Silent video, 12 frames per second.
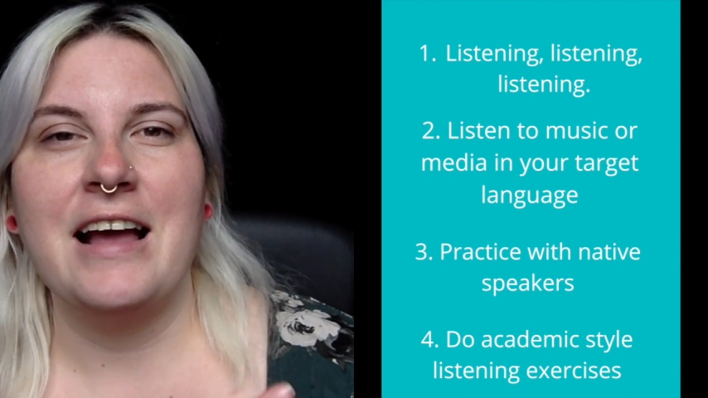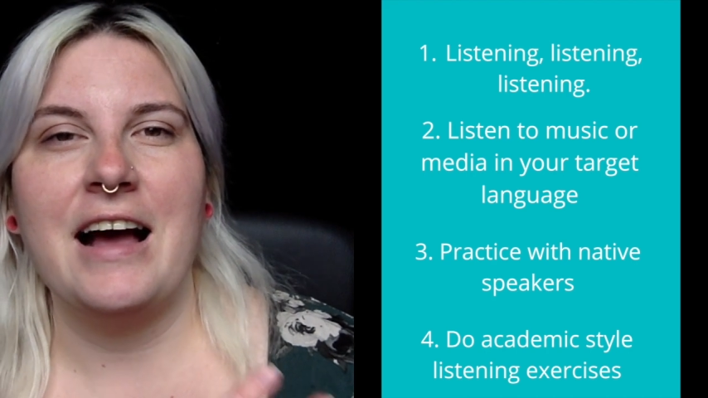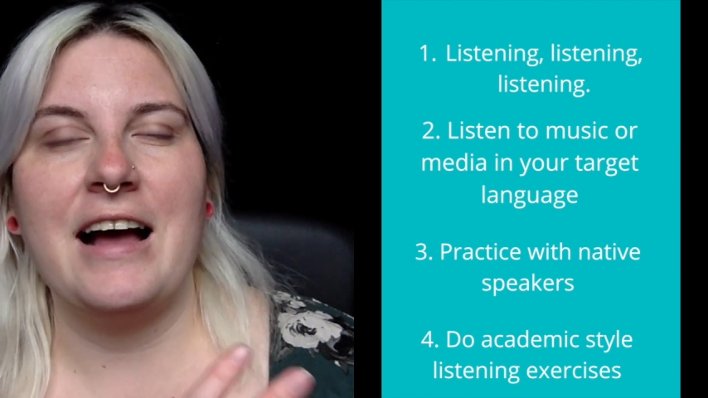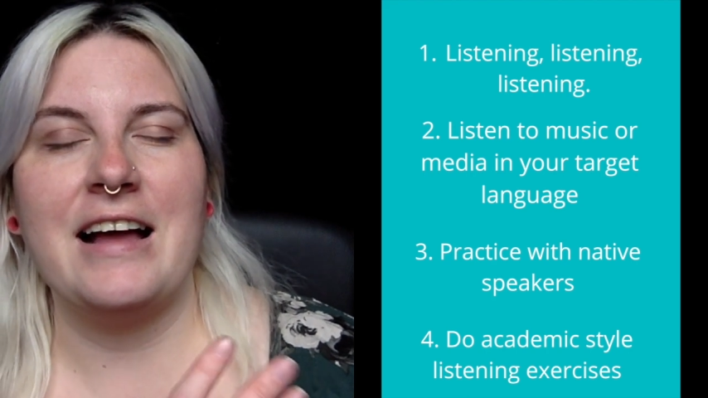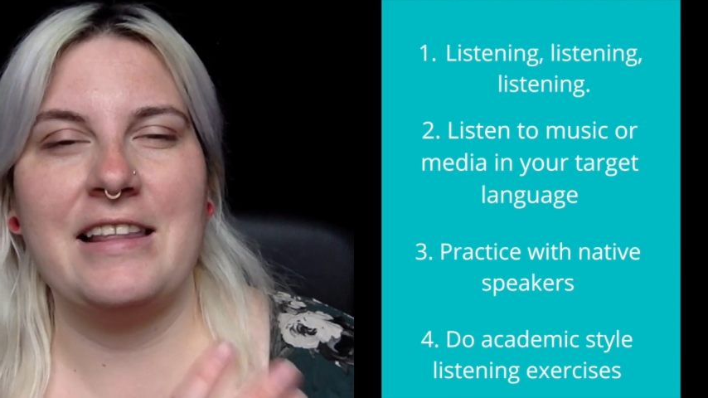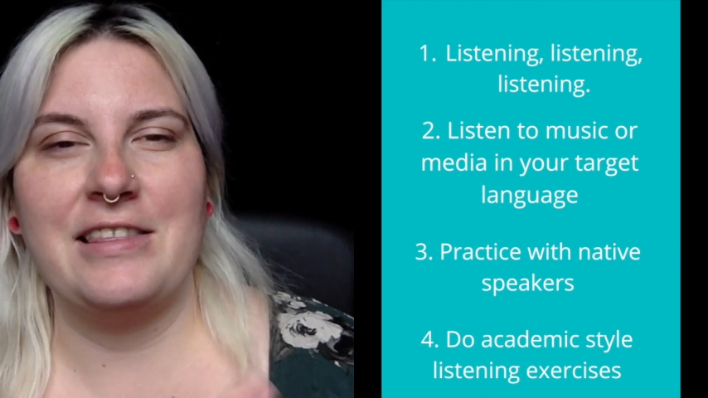
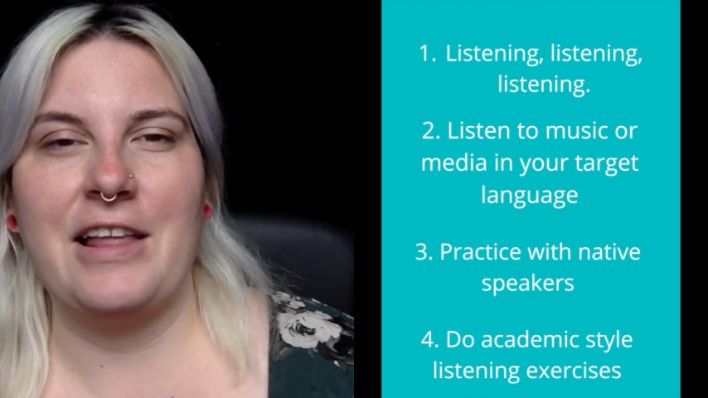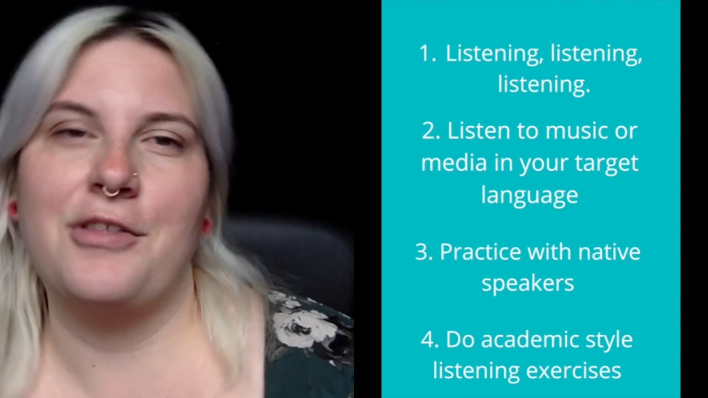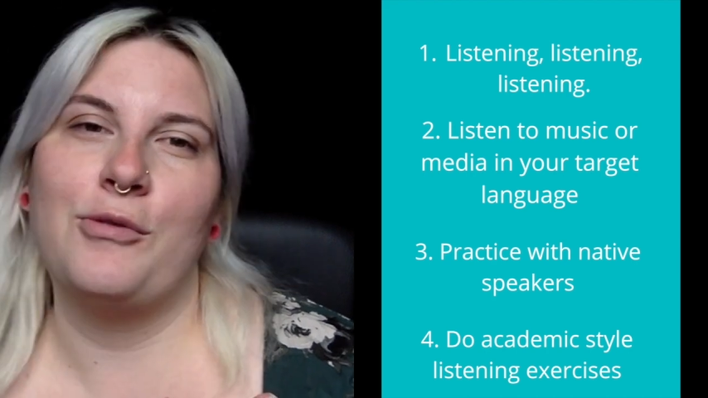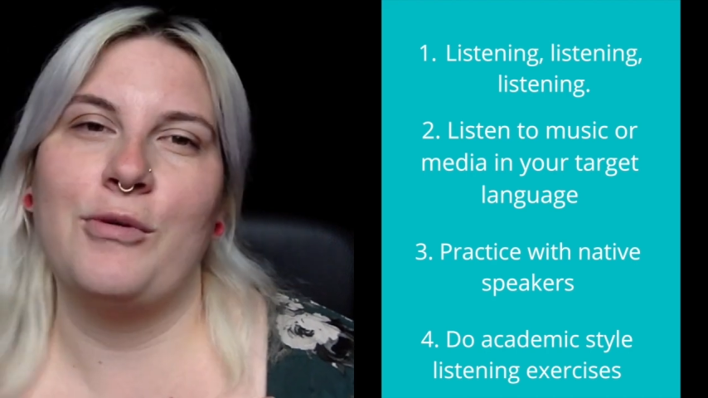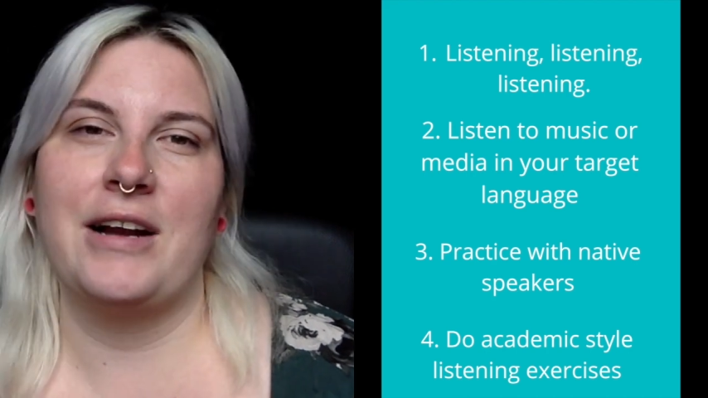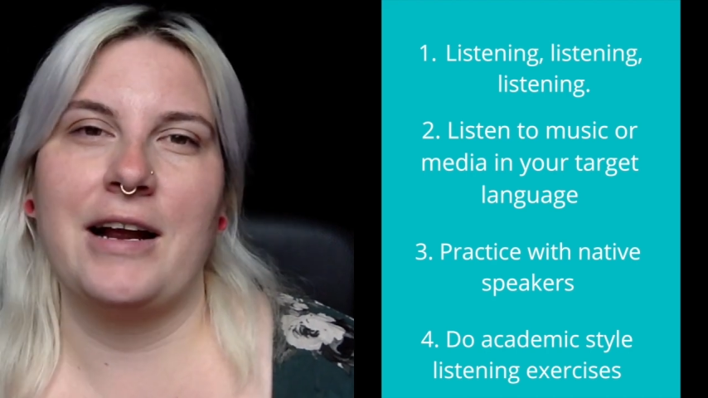And then the
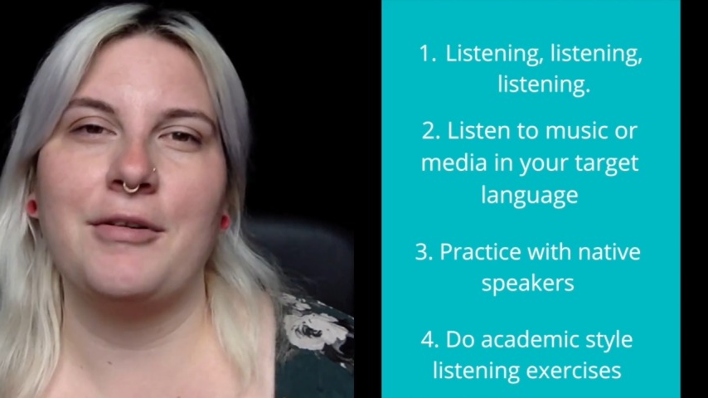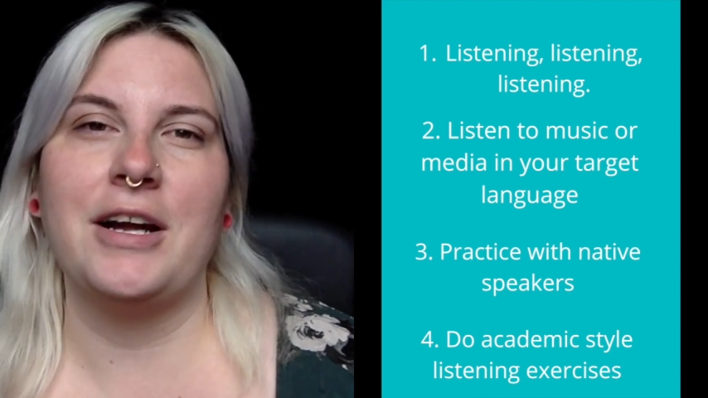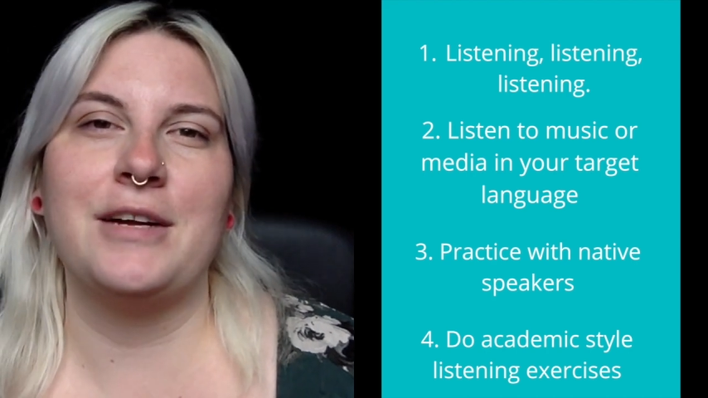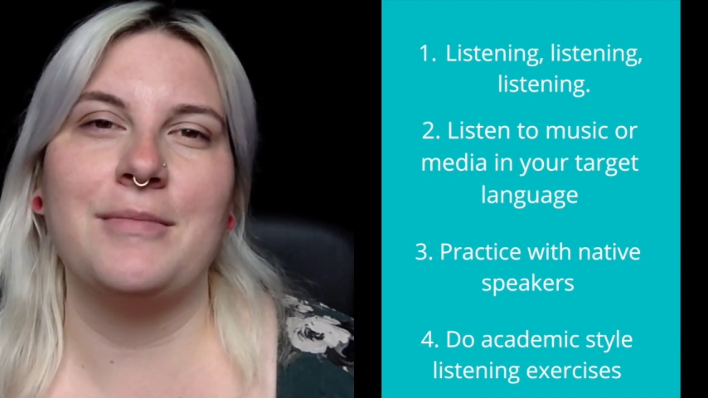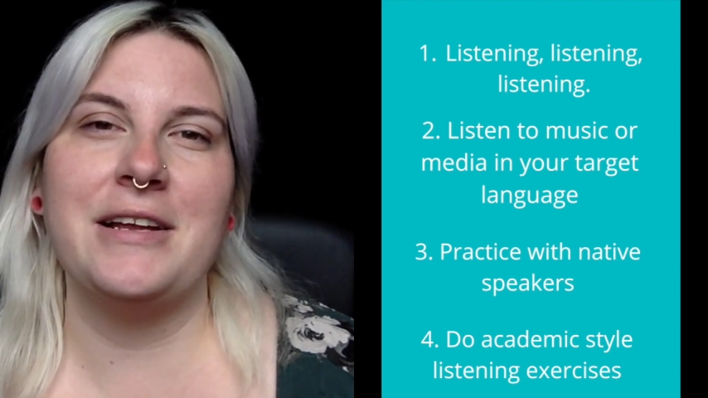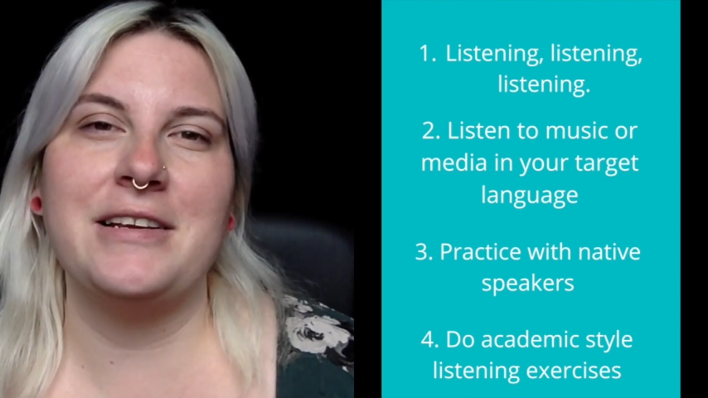one I
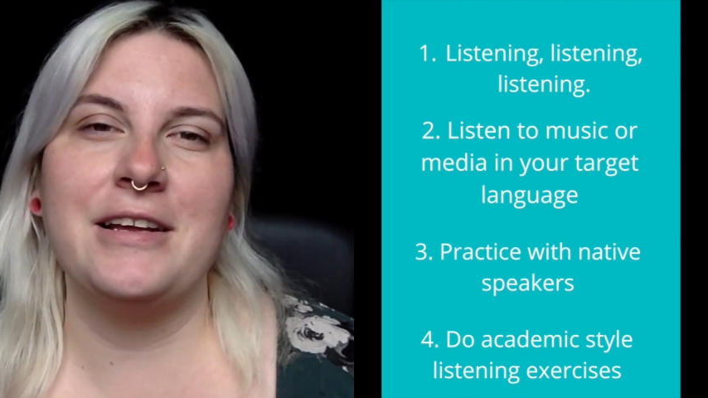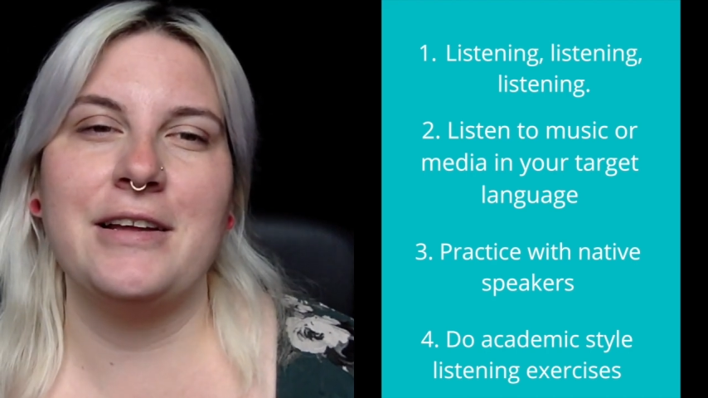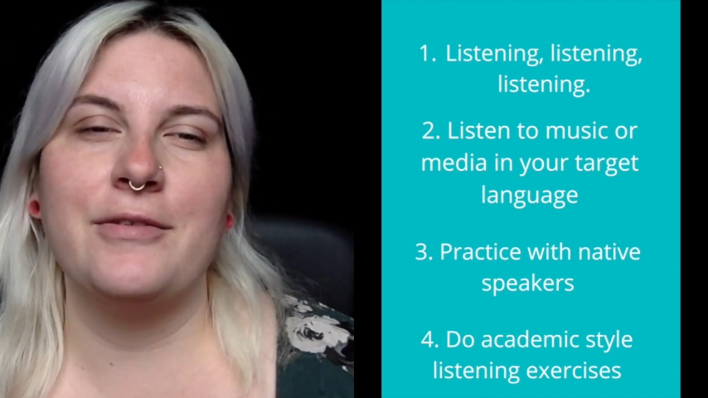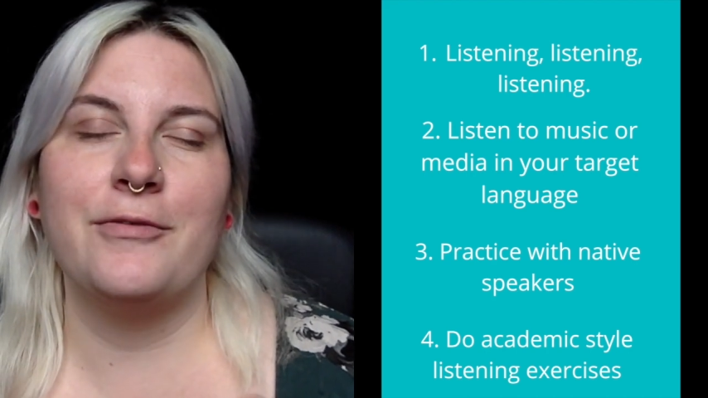recommended